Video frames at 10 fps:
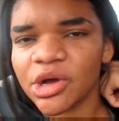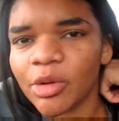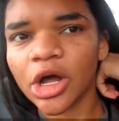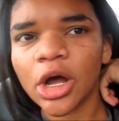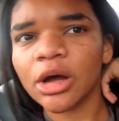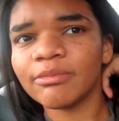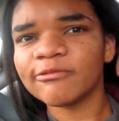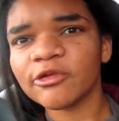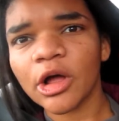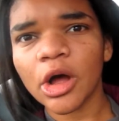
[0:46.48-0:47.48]
so I want to
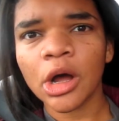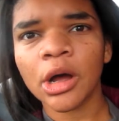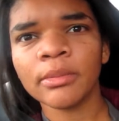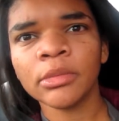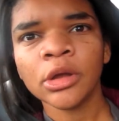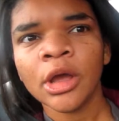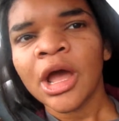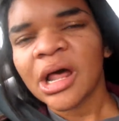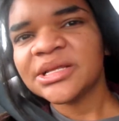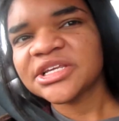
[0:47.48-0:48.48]

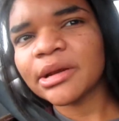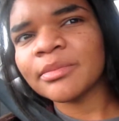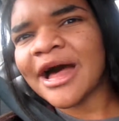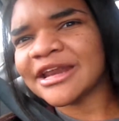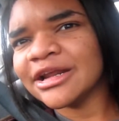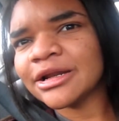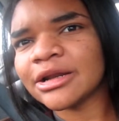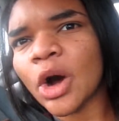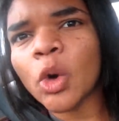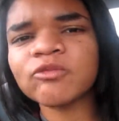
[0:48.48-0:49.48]
at least get them edited
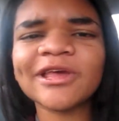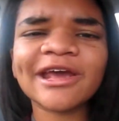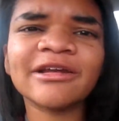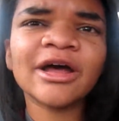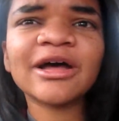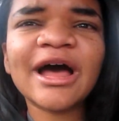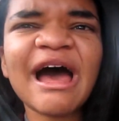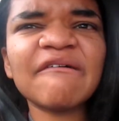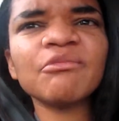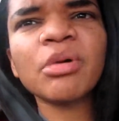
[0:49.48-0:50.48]
and hopefully I can have them